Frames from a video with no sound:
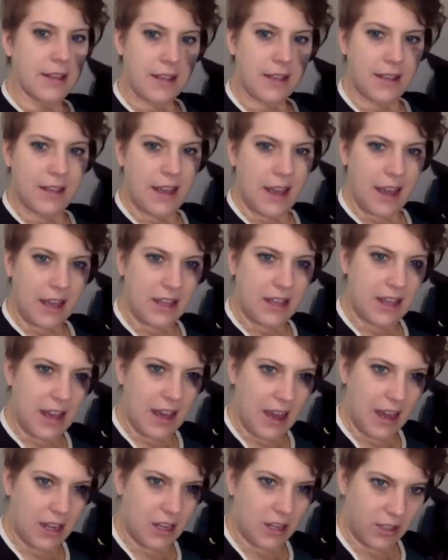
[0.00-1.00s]

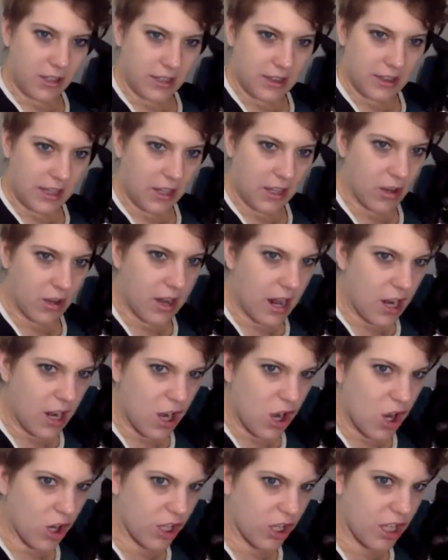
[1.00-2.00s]
Yeah. Look at the internet.
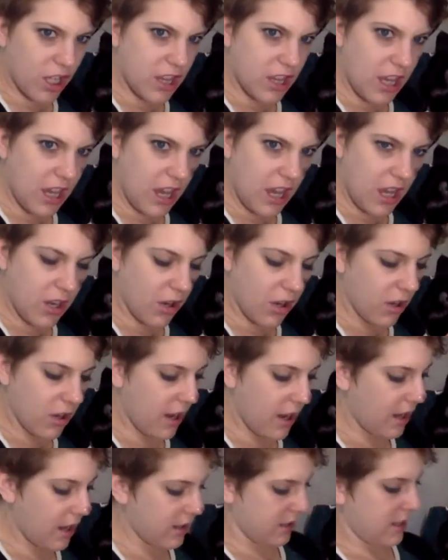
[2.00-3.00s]
Look at the
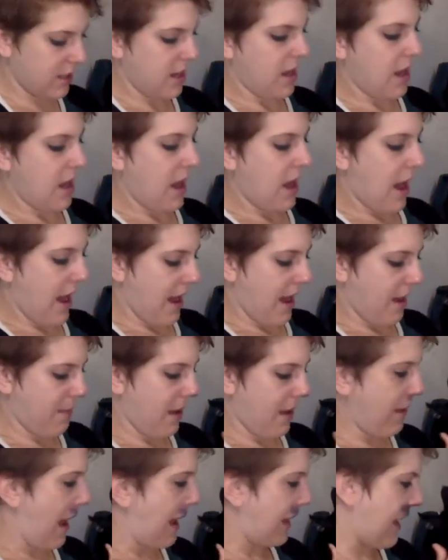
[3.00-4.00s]
internet. Hey,
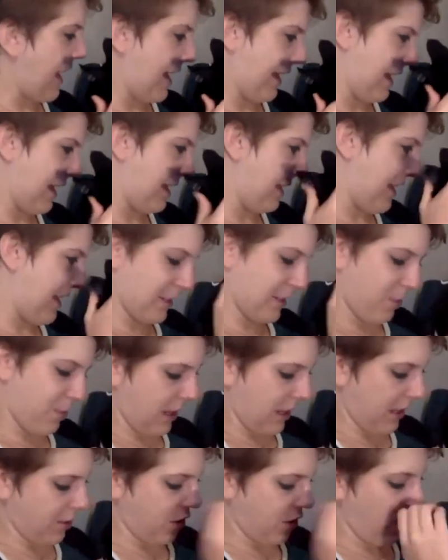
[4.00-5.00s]
baby, I can't get to the next
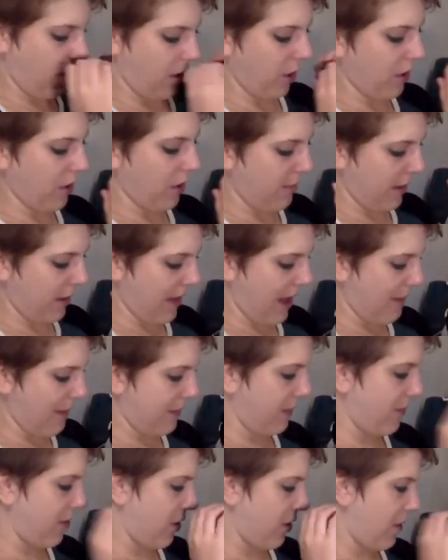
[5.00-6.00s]
prediction while you're in my lap,
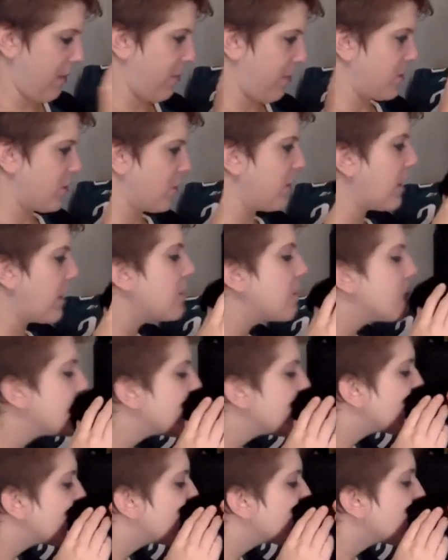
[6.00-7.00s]
even though I put you here.
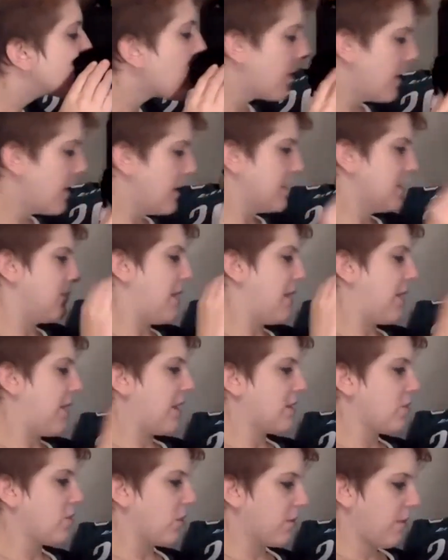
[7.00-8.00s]
So now that
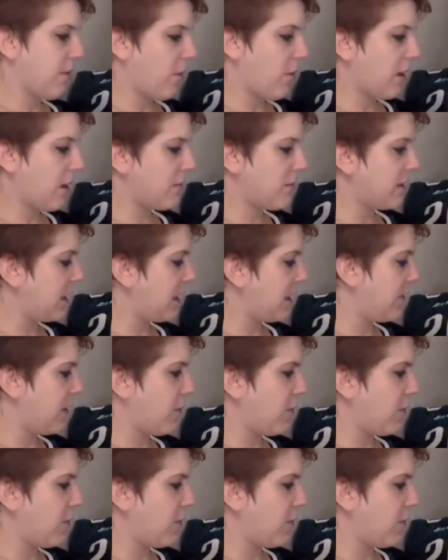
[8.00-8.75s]
I told him I wanted to read it,